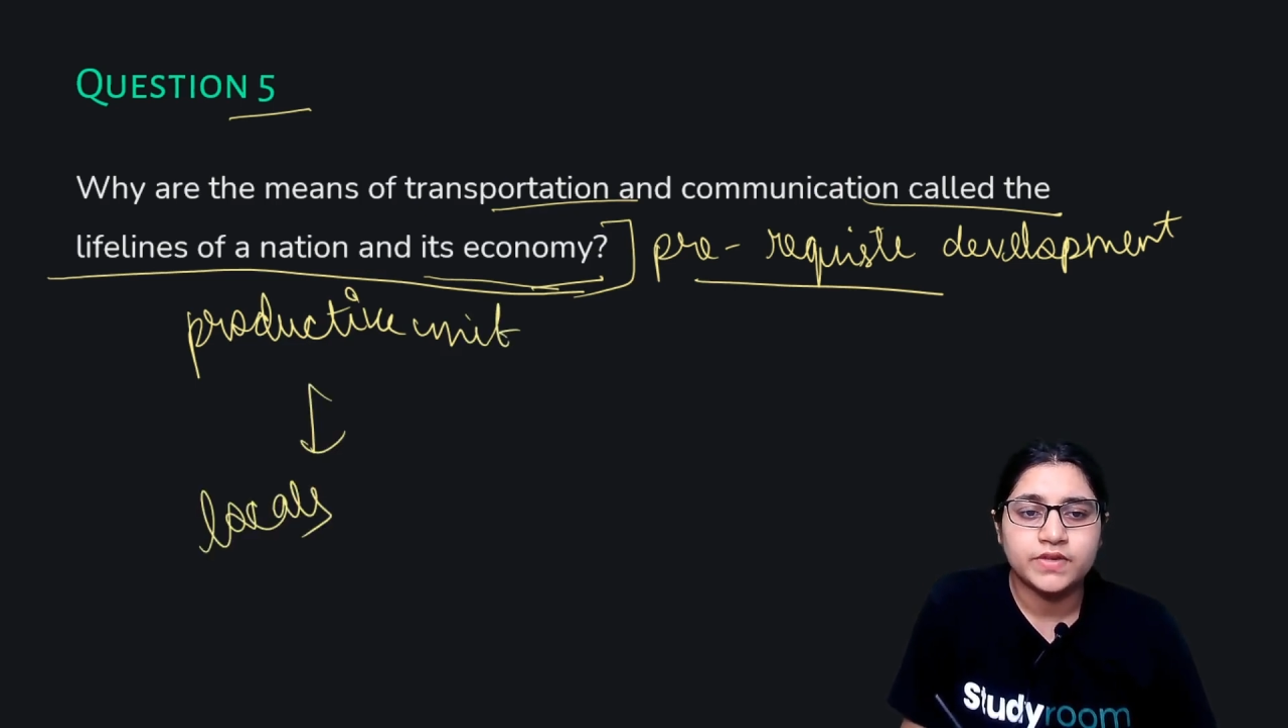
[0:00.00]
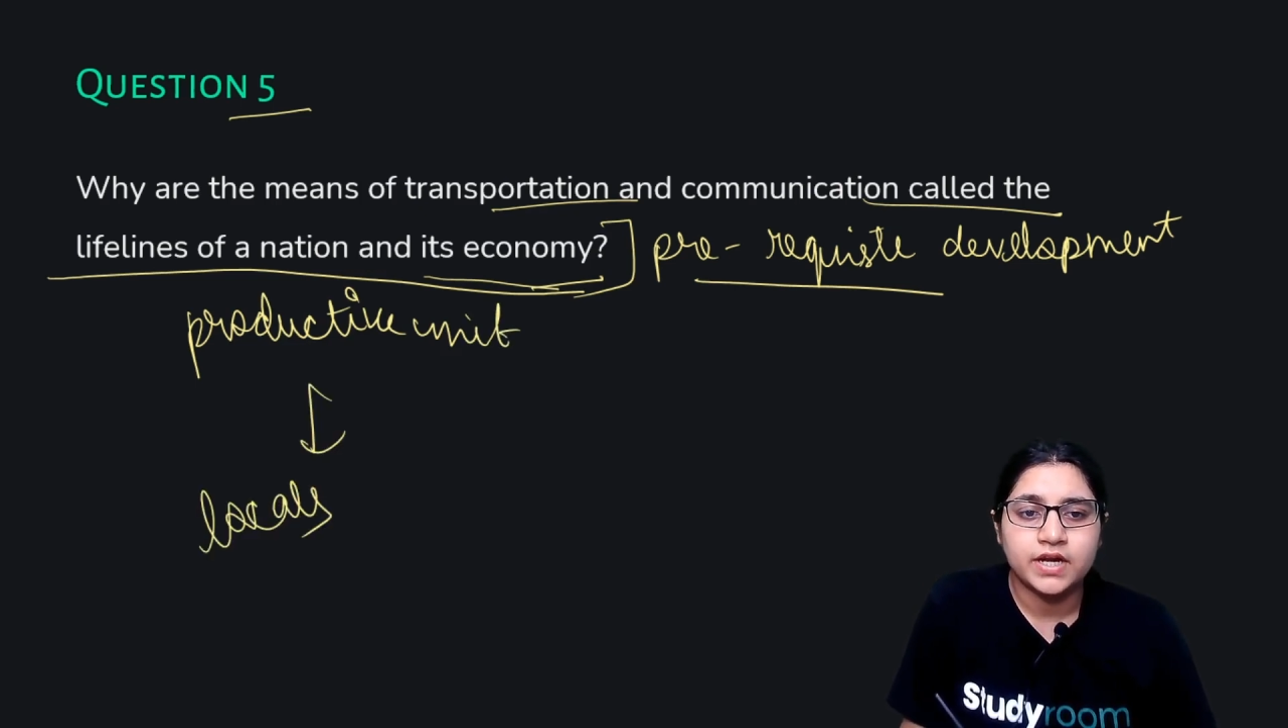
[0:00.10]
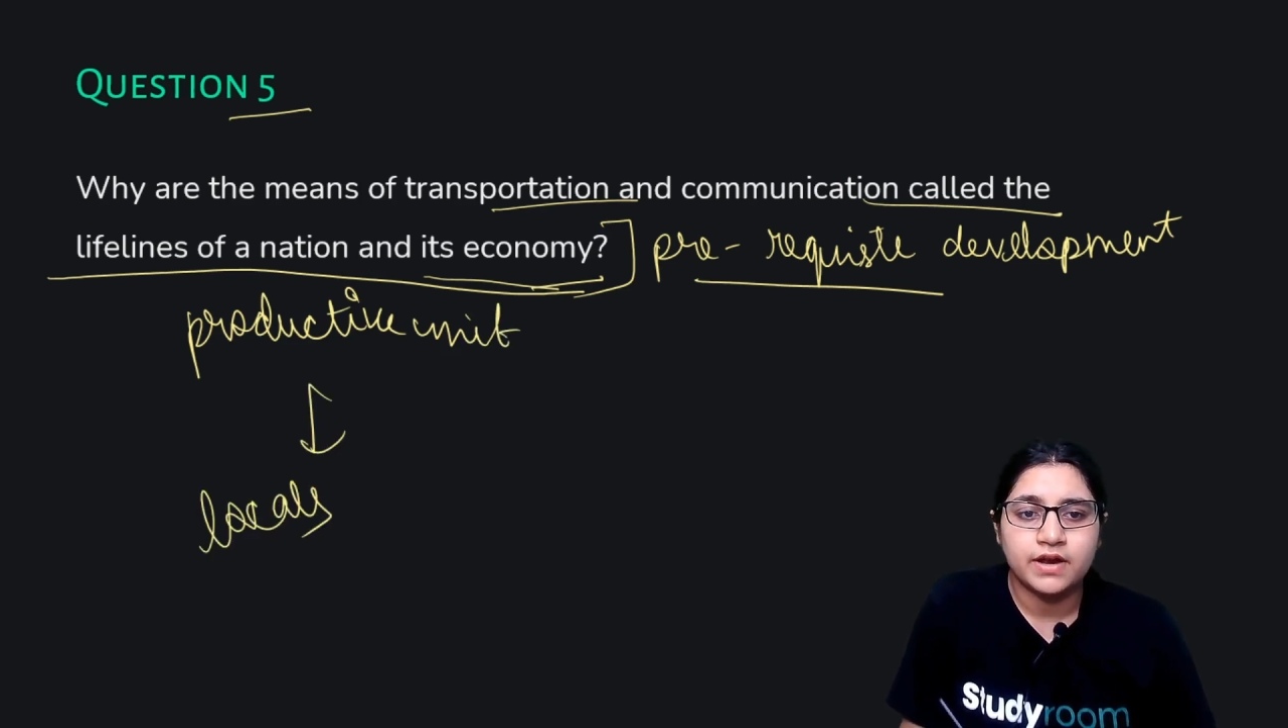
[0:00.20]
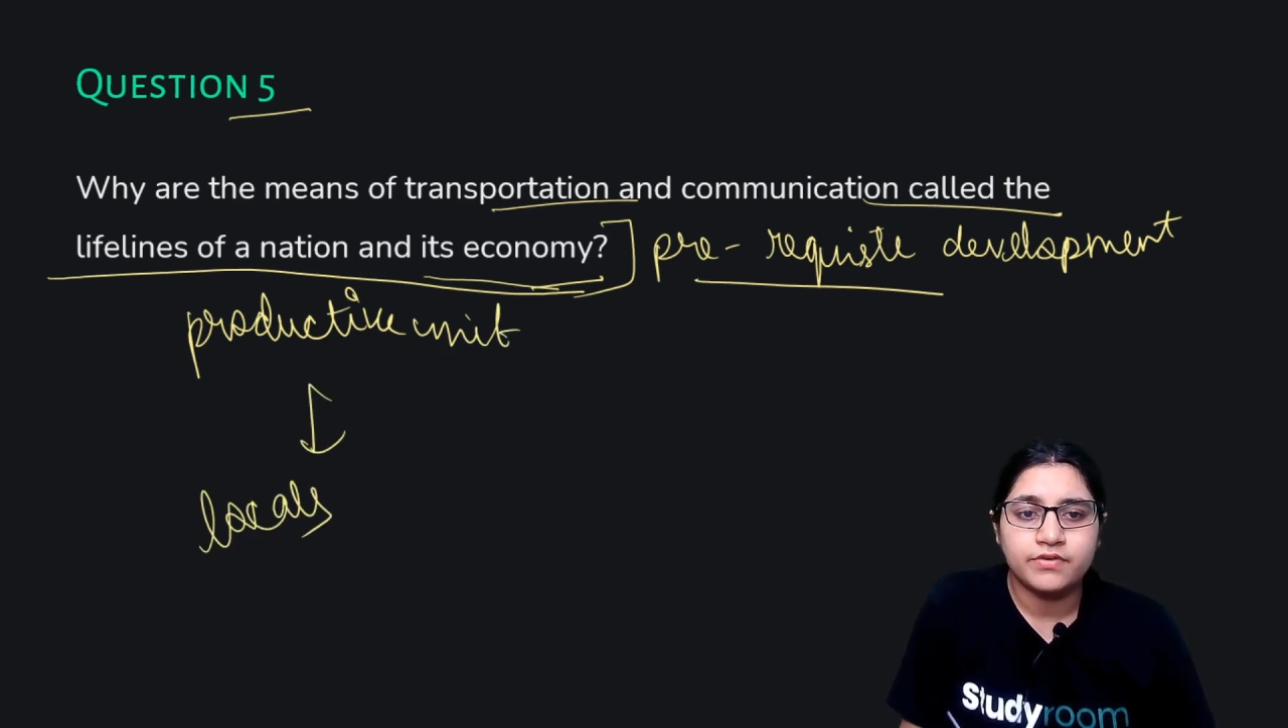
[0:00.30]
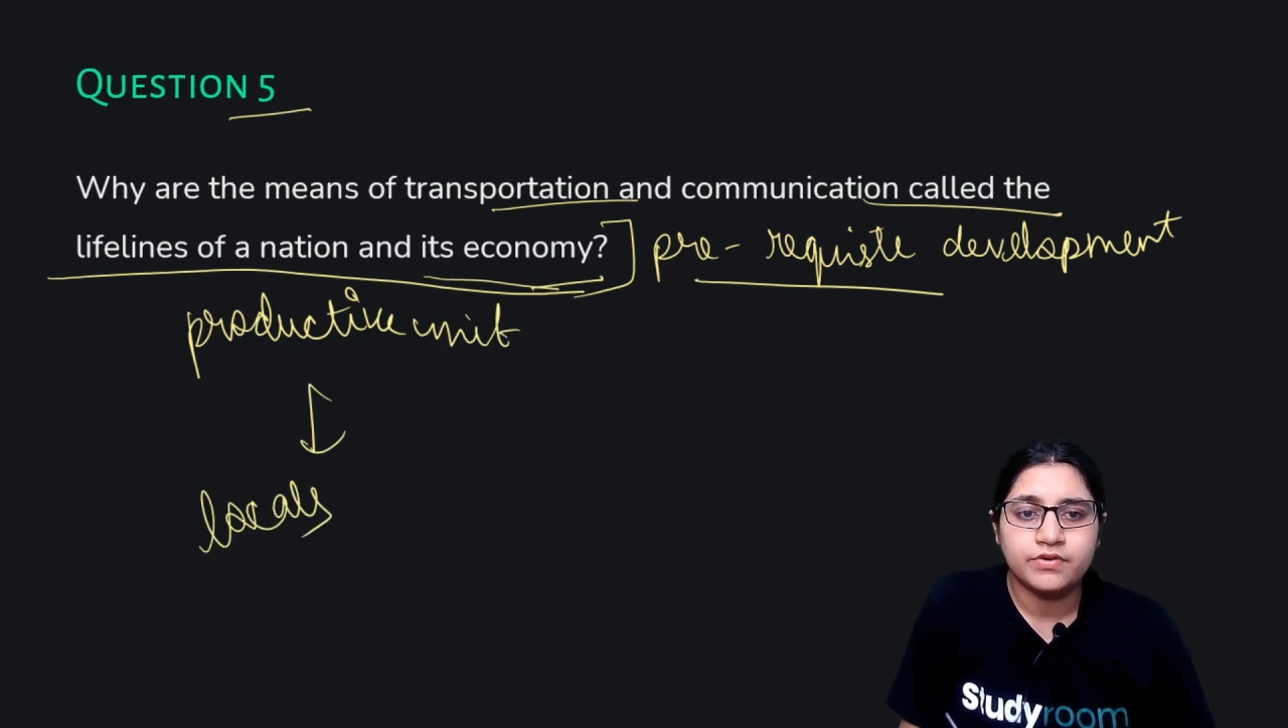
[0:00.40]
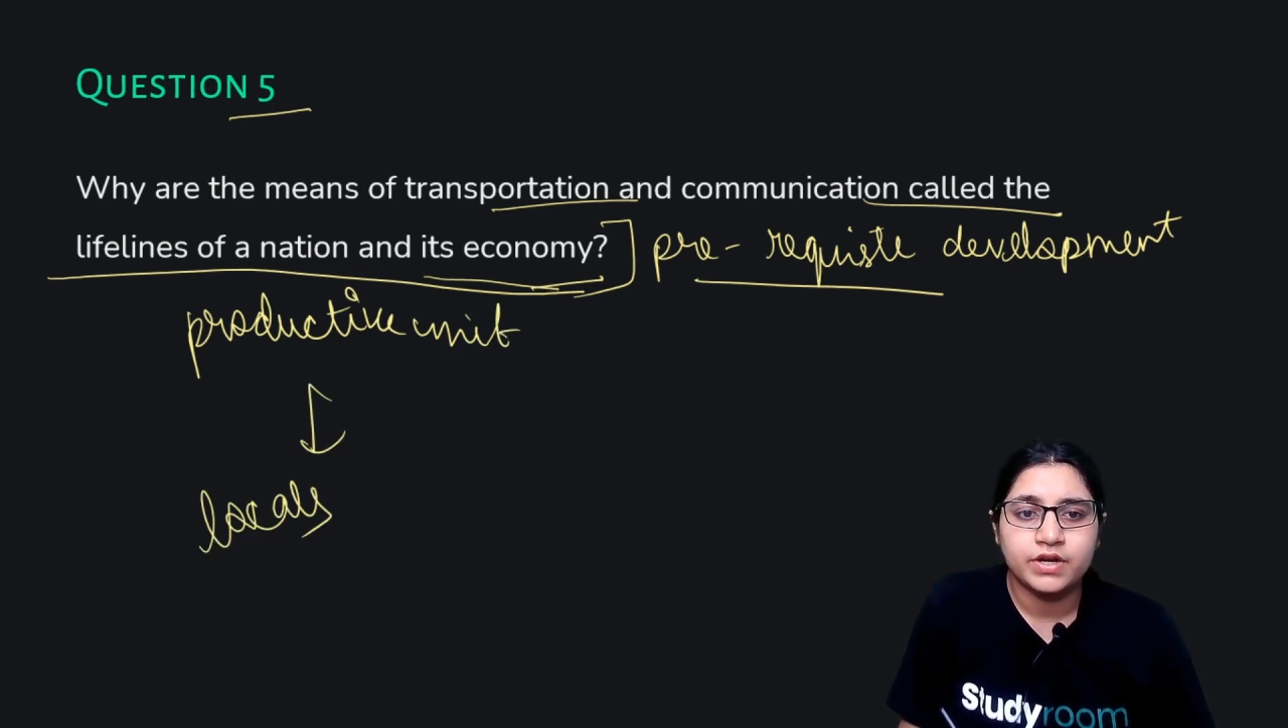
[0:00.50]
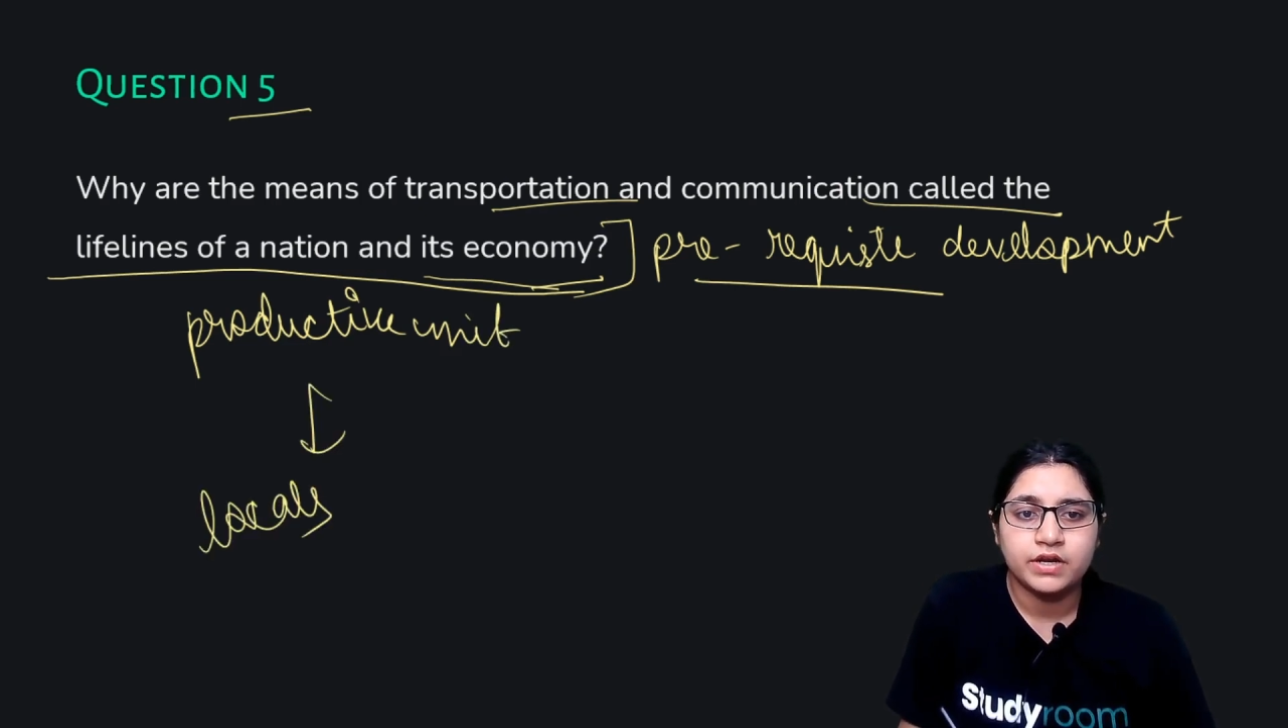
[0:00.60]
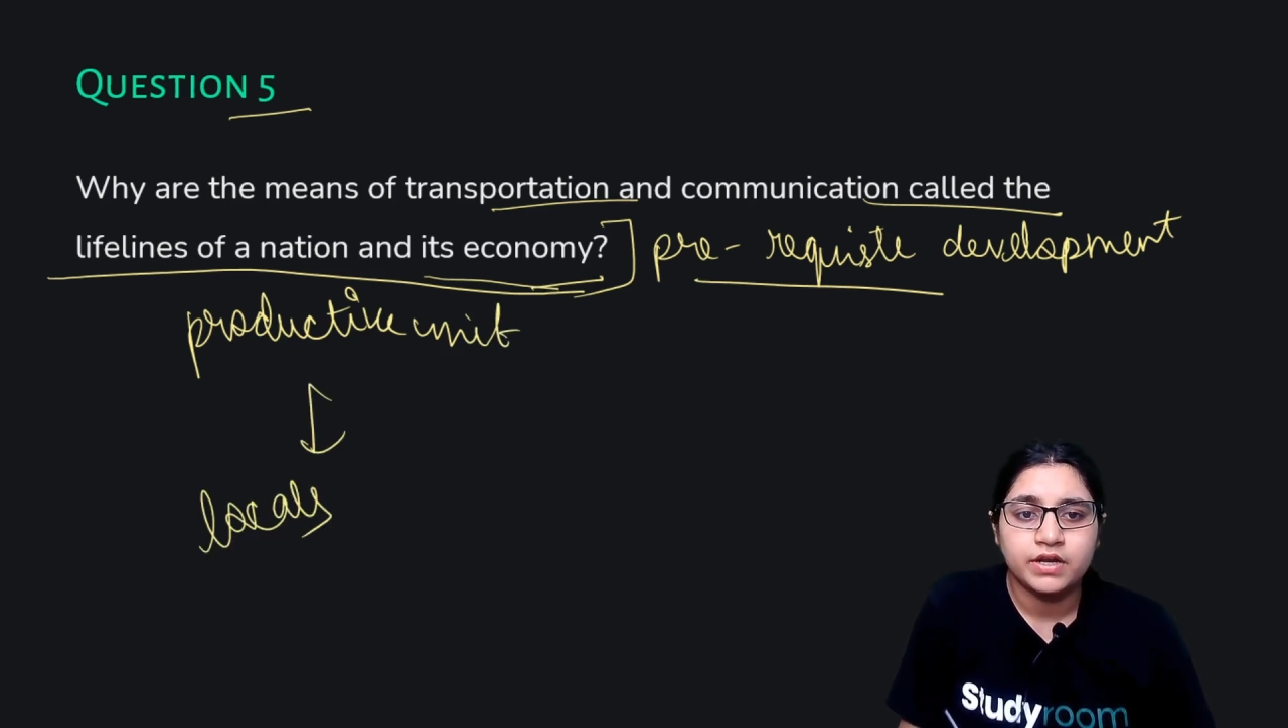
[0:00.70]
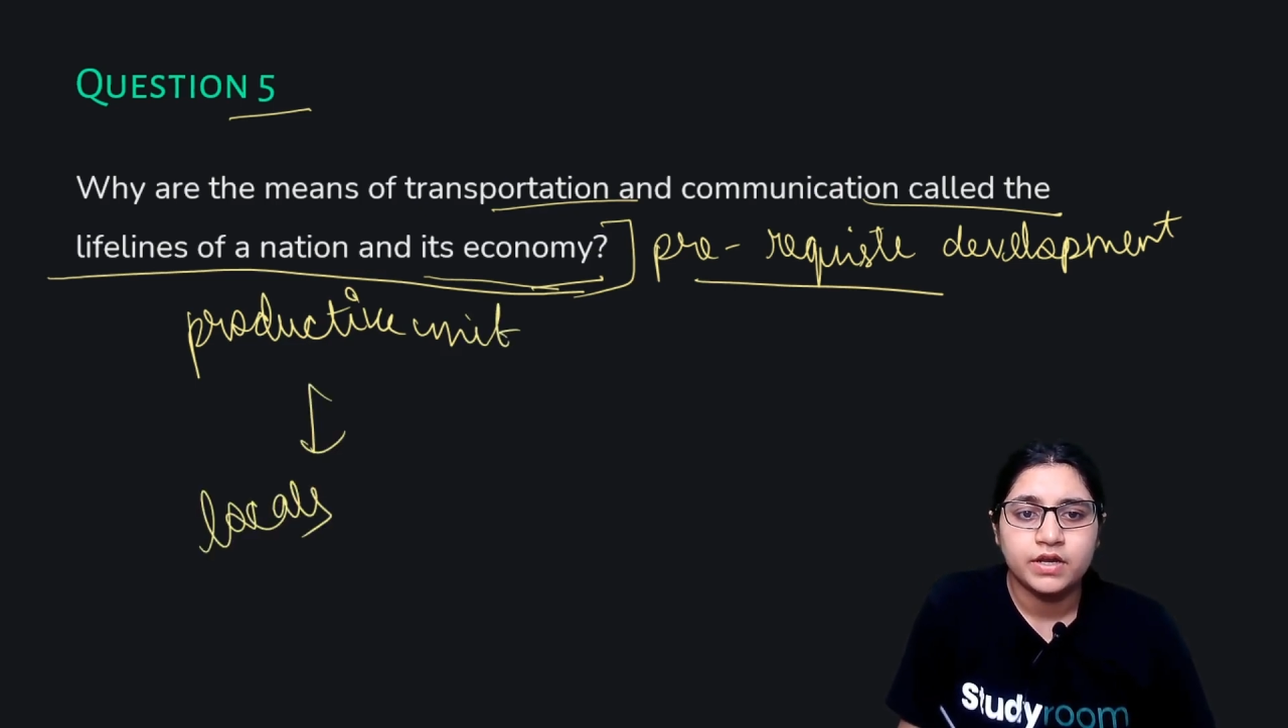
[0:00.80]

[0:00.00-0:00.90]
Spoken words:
country.